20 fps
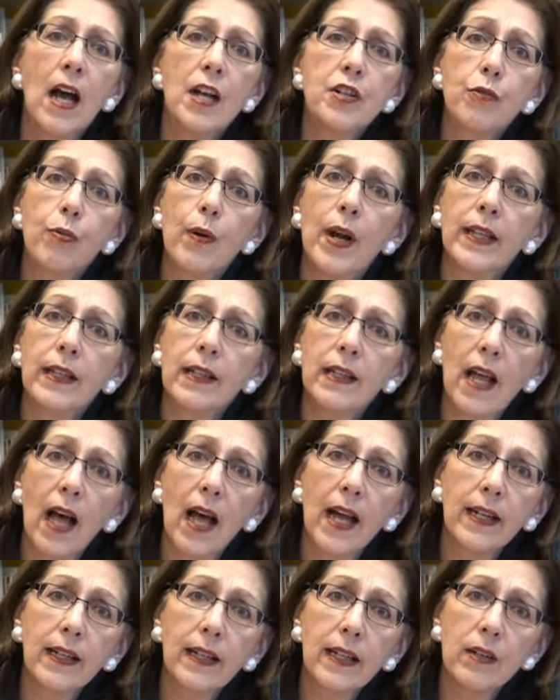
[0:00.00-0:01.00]
trend
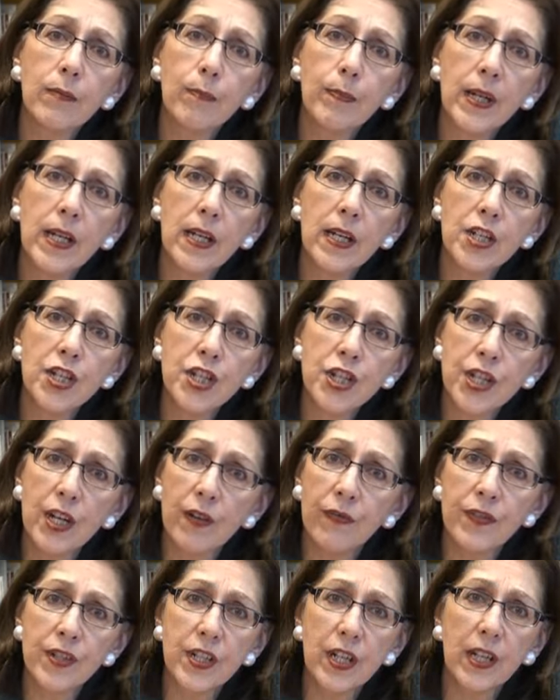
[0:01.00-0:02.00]
line can be
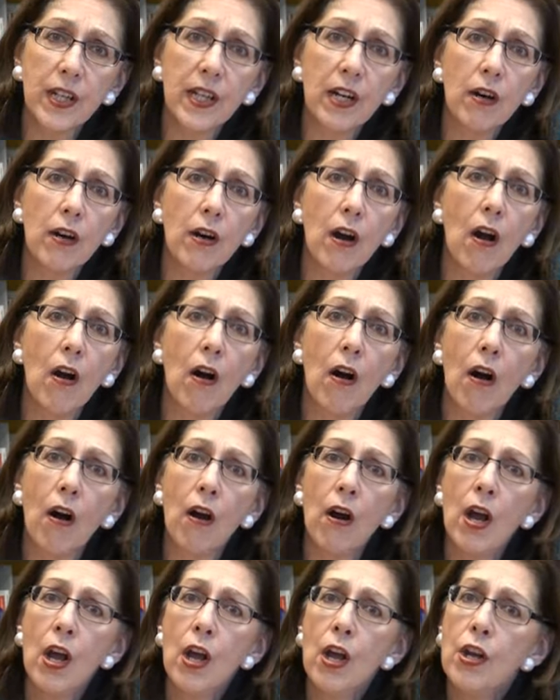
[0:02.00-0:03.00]
shifted. There
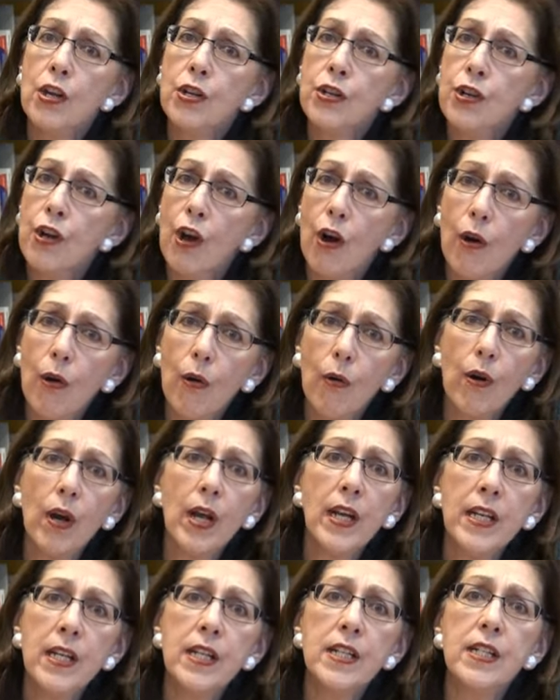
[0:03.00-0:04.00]
are no
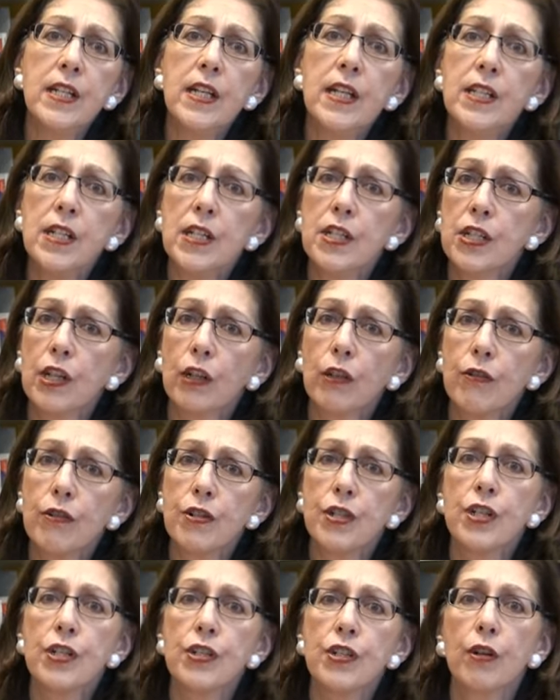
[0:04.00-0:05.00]
easy
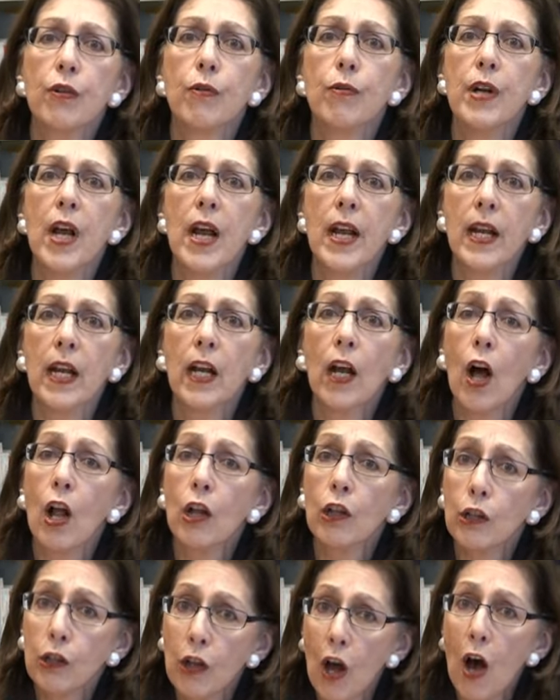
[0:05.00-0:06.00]
solutions to creating a
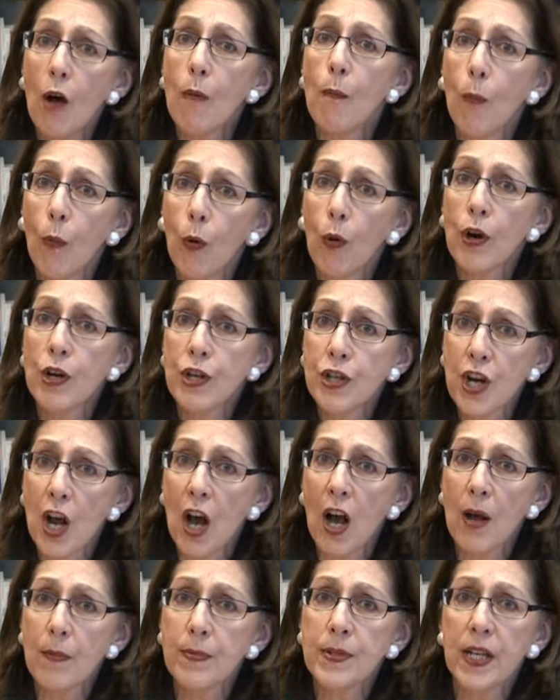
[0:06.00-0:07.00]
lot more
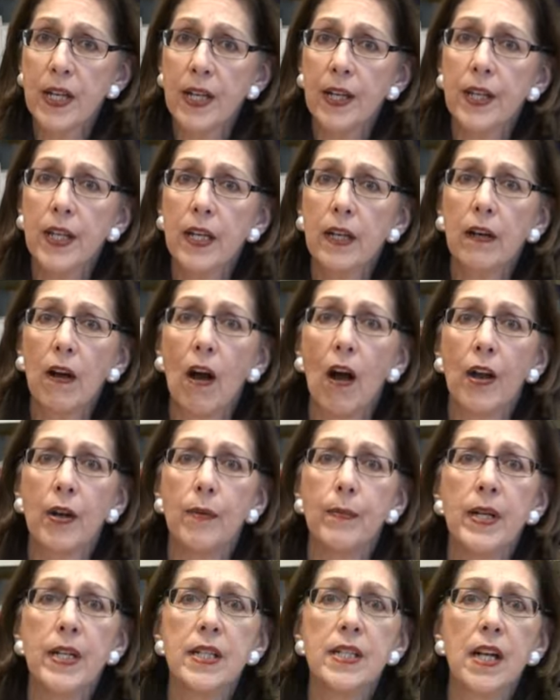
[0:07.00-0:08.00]
jobs in the
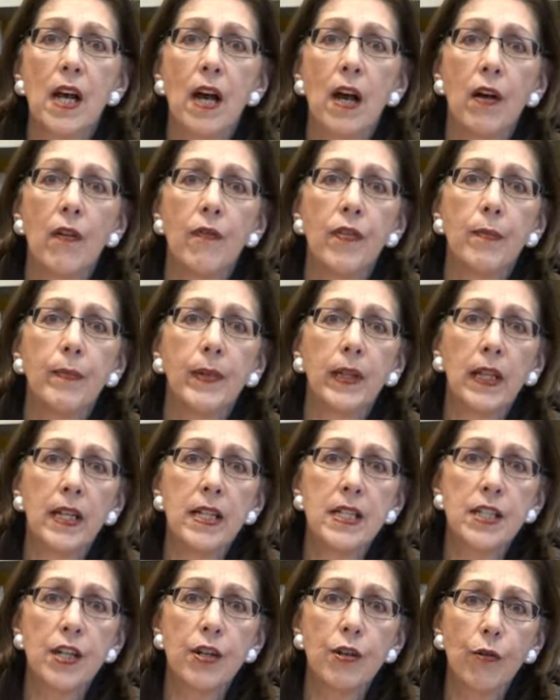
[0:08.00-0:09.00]
economies of the Middle
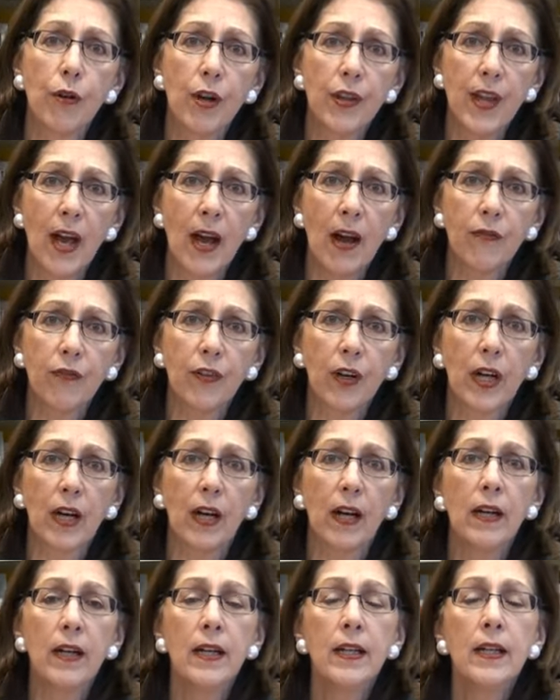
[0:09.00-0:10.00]
East and North Africa.